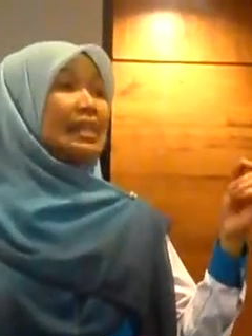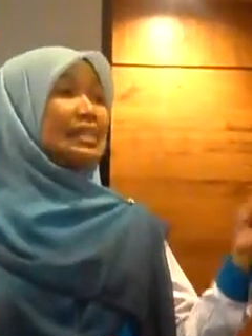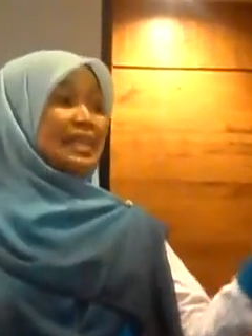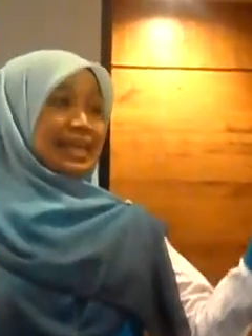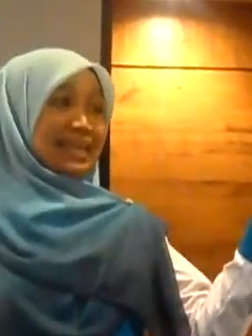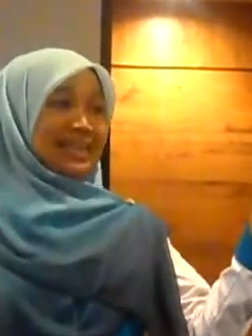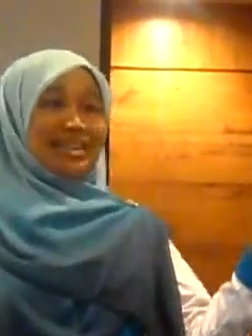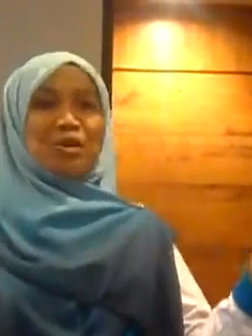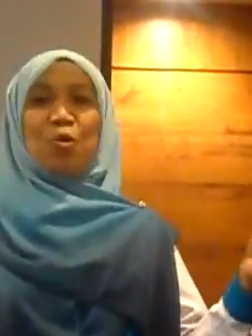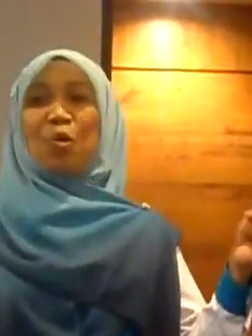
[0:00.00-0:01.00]
and sing
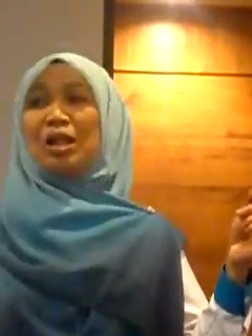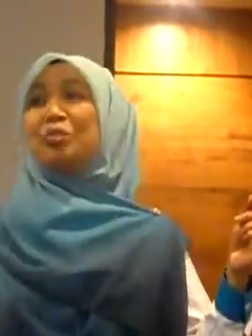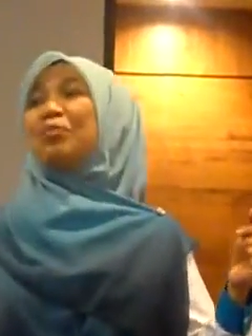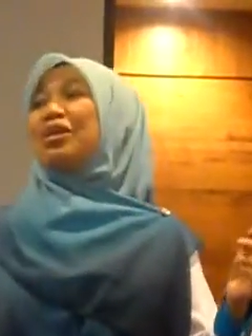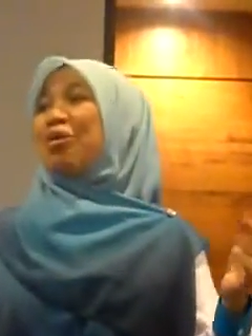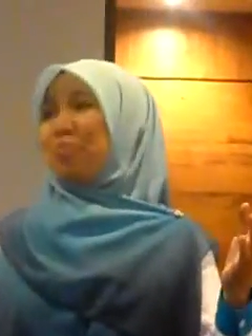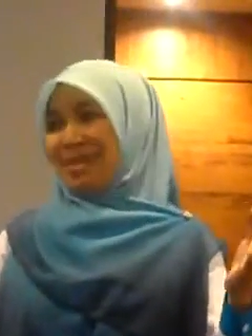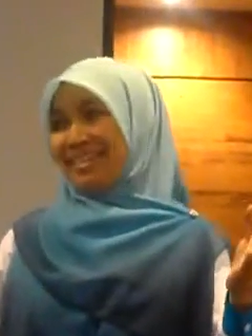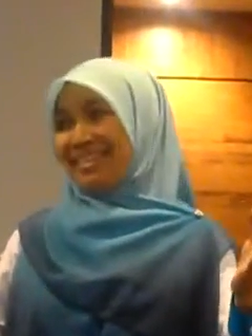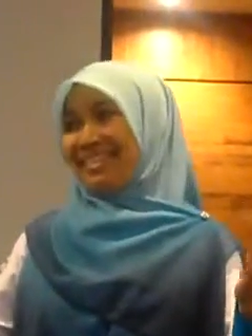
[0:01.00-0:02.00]
while doing your
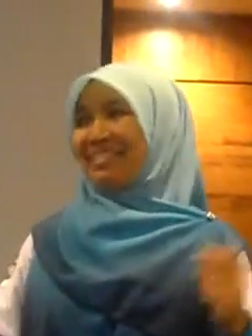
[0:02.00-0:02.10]
work.